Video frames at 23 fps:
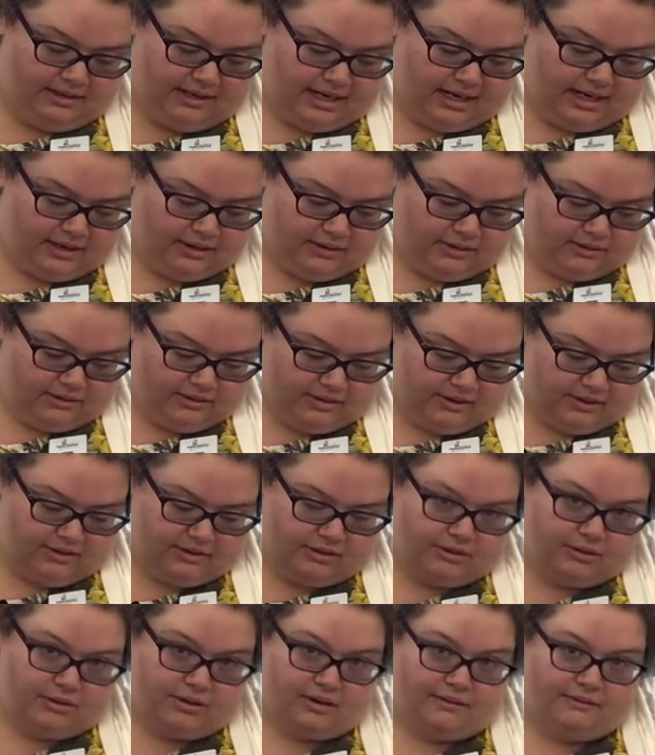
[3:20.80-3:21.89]
And it goes to the
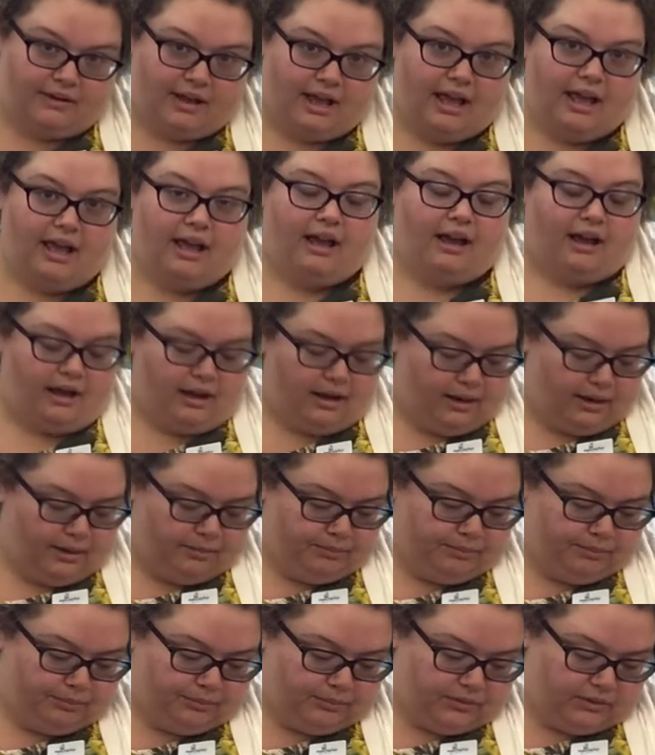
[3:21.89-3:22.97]
tune of,
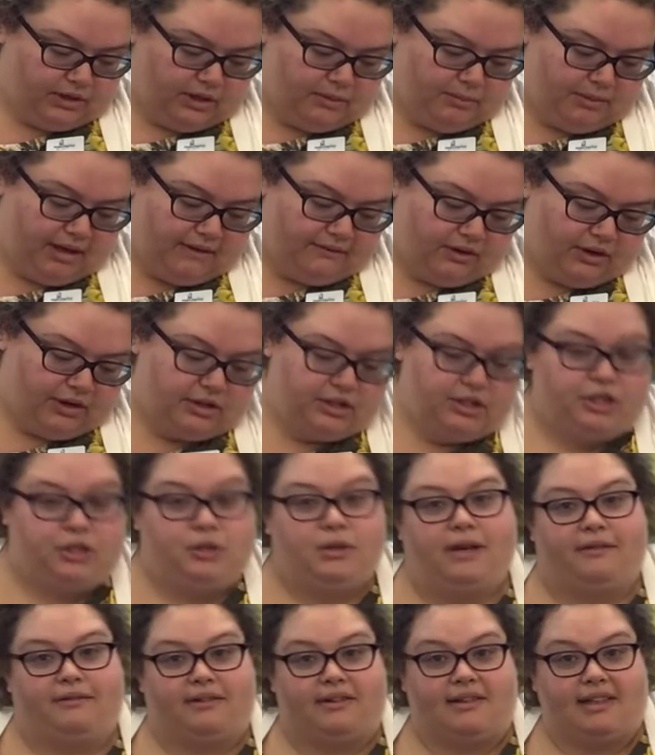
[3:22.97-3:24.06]
you may have heard, Did You
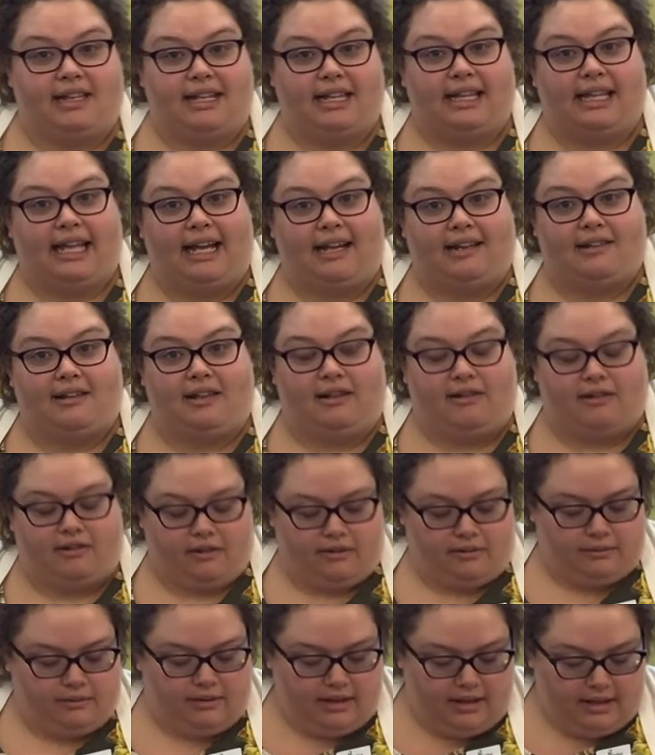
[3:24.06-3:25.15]
Ever See a Lassie? So
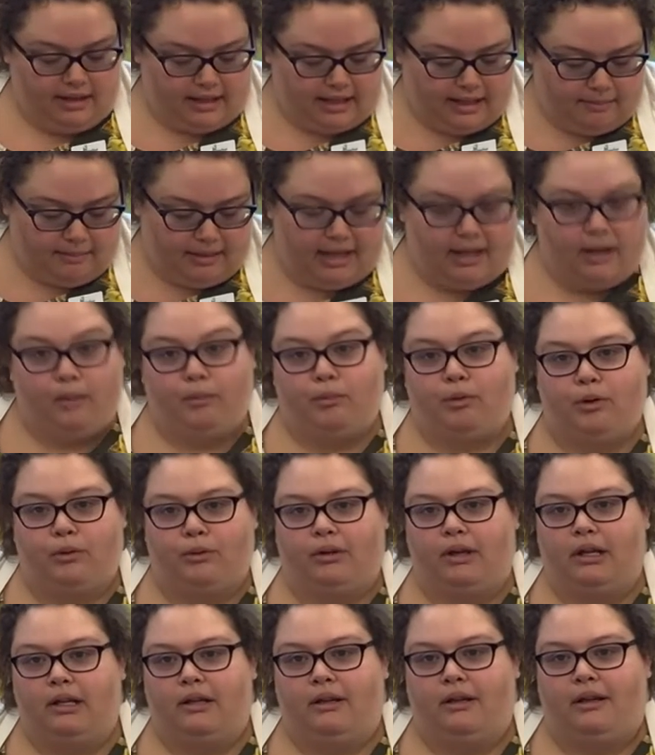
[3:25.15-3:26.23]
that might help you.
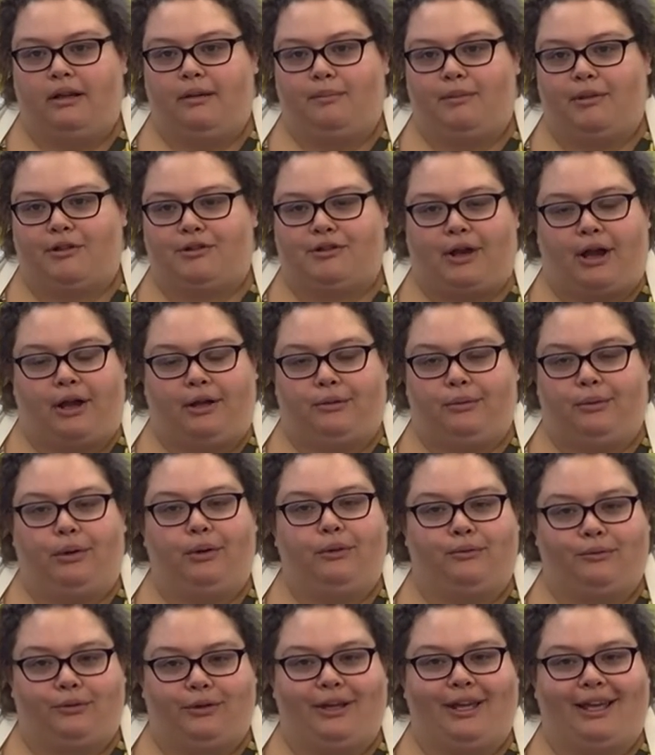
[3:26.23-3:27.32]
Miss Jacqueline will
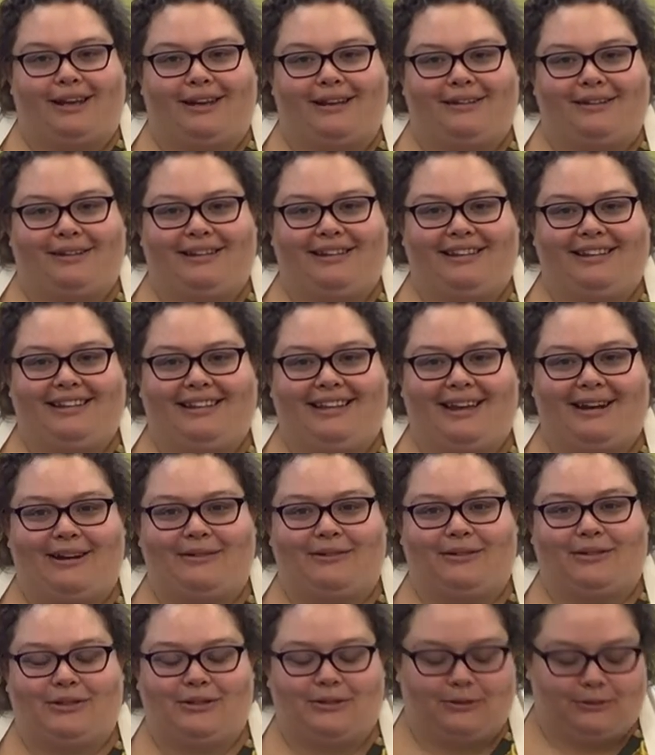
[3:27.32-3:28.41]
hopefully get
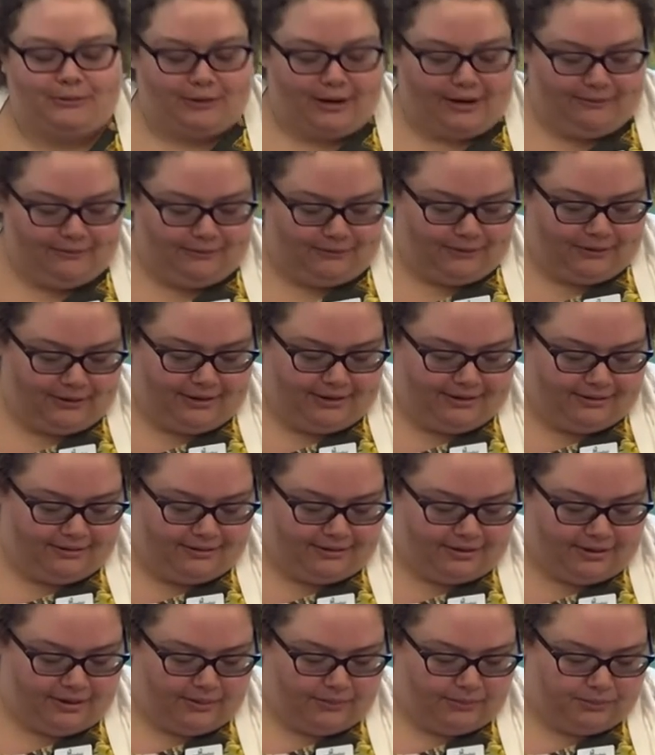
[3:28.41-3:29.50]
the tune right for you.
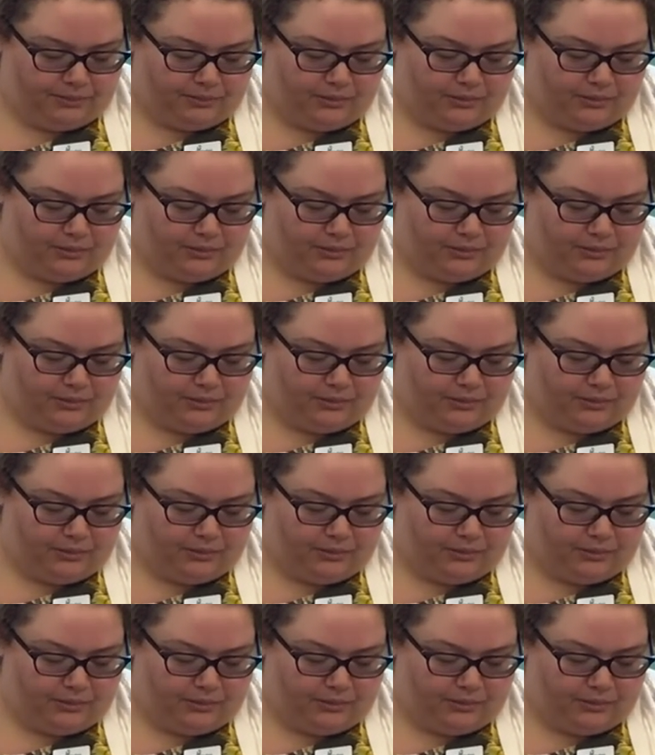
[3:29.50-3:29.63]
So,